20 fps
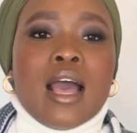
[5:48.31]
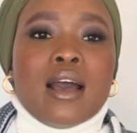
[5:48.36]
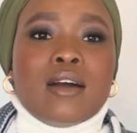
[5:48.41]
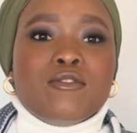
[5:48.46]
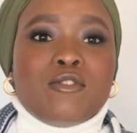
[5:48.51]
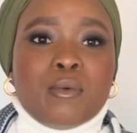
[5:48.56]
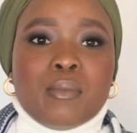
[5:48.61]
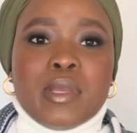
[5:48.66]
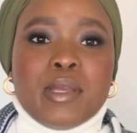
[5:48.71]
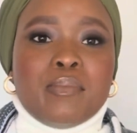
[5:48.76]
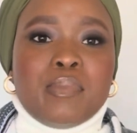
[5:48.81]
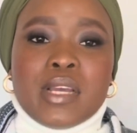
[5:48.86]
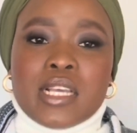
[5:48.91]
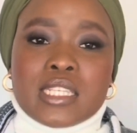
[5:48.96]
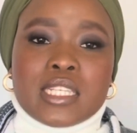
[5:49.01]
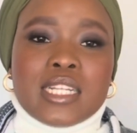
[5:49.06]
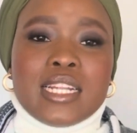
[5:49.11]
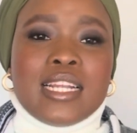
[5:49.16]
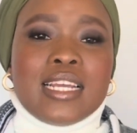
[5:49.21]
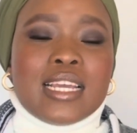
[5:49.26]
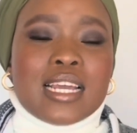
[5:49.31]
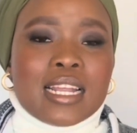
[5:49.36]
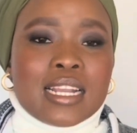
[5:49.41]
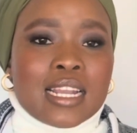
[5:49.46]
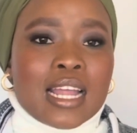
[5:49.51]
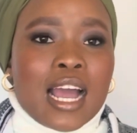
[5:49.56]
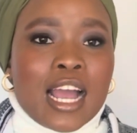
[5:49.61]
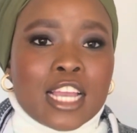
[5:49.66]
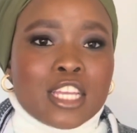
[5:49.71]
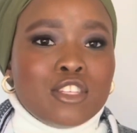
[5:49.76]
For me personally, an
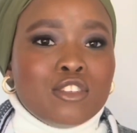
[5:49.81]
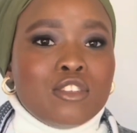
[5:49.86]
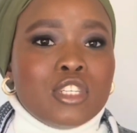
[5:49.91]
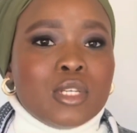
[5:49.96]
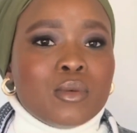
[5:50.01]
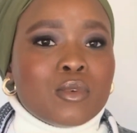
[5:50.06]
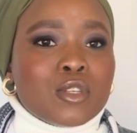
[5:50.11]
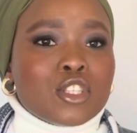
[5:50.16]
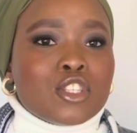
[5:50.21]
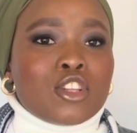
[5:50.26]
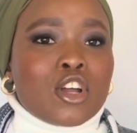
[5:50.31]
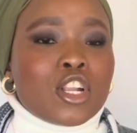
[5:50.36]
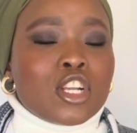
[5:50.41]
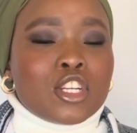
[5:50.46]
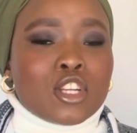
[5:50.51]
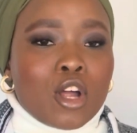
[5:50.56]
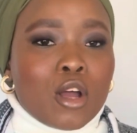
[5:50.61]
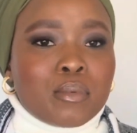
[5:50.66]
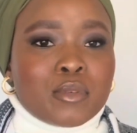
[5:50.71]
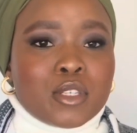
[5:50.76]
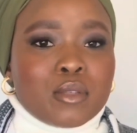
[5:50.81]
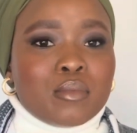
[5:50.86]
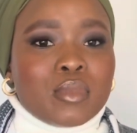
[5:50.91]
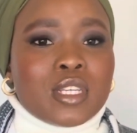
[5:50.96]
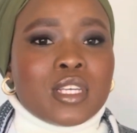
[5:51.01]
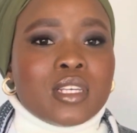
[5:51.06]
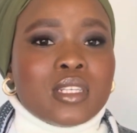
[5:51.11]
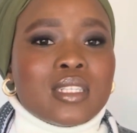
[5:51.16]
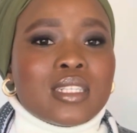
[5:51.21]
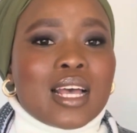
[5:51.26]
IUD was not an option
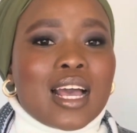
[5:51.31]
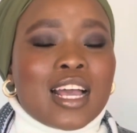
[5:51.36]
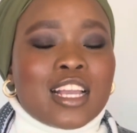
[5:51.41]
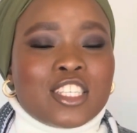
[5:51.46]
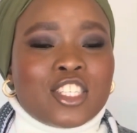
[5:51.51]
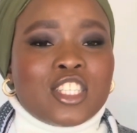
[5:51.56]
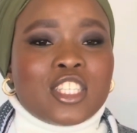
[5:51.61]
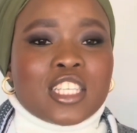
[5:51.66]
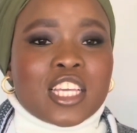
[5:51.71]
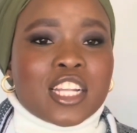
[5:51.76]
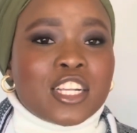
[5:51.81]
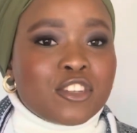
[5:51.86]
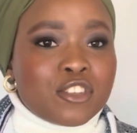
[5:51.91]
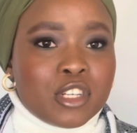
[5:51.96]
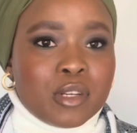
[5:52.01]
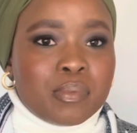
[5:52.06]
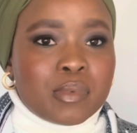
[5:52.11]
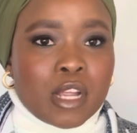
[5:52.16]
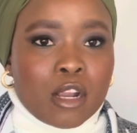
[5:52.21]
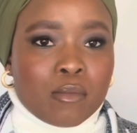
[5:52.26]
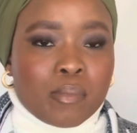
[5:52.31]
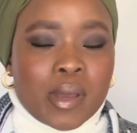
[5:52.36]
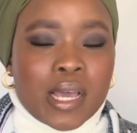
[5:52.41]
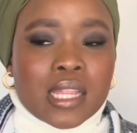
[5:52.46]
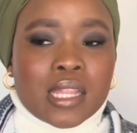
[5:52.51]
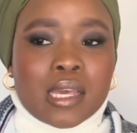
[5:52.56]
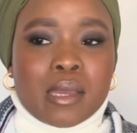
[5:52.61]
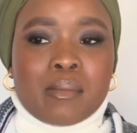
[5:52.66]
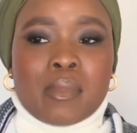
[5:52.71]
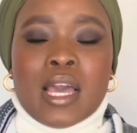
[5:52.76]
because I just get creeped out by
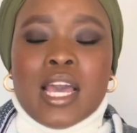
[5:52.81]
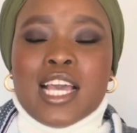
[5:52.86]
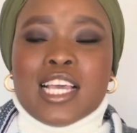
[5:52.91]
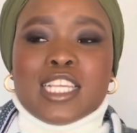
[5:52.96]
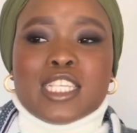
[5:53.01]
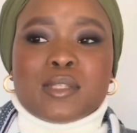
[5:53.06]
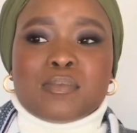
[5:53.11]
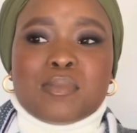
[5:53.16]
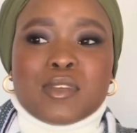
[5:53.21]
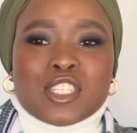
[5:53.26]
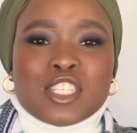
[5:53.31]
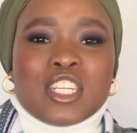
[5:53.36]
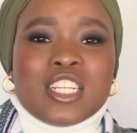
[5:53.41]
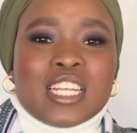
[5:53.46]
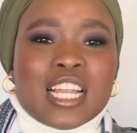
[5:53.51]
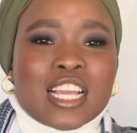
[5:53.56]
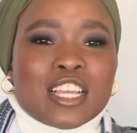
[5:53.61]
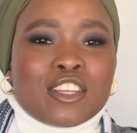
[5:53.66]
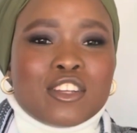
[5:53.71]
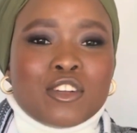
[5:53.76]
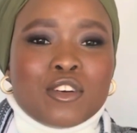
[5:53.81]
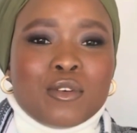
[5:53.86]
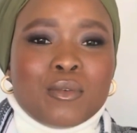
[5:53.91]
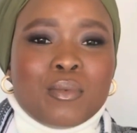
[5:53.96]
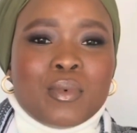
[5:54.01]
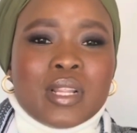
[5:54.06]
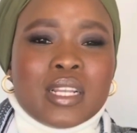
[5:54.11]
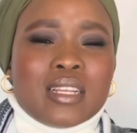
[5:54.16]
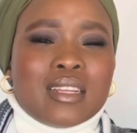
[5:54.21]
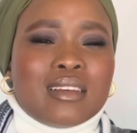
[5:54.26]
them, especially like,
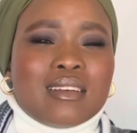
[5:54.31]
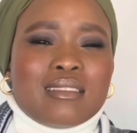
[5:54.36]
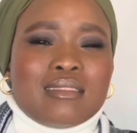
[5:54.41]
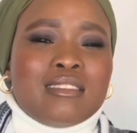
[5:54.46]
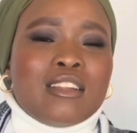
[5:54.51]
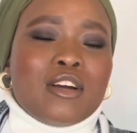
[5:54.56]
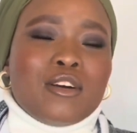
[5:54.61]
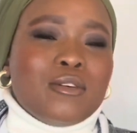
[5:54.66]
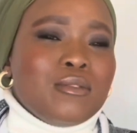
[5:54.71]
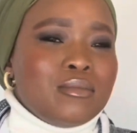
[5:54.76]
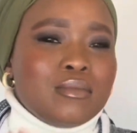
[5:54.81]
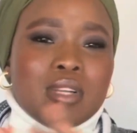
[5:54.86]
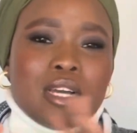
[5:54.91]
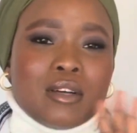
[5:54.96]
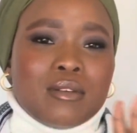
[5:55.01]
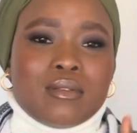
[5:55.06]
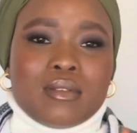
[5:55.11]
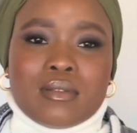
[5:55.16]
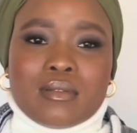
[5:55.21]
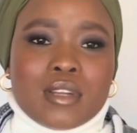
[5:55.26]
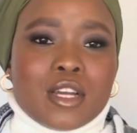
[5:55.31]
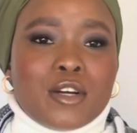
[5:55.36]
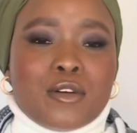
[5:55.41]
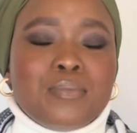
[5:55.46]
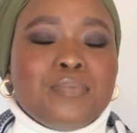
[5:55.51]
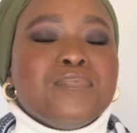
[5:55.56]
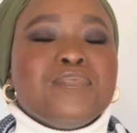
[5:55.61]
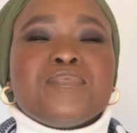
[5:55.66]
when, no.